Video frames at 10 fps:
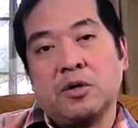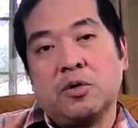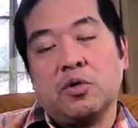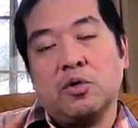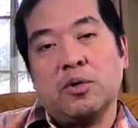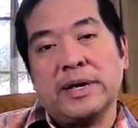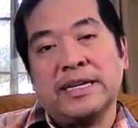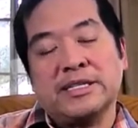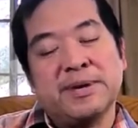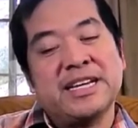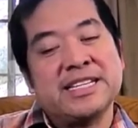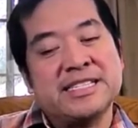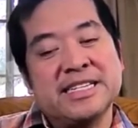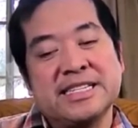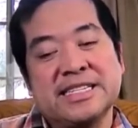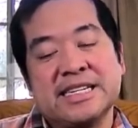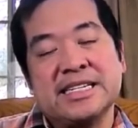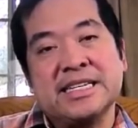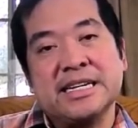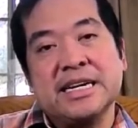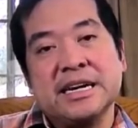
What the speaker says: who is being assisted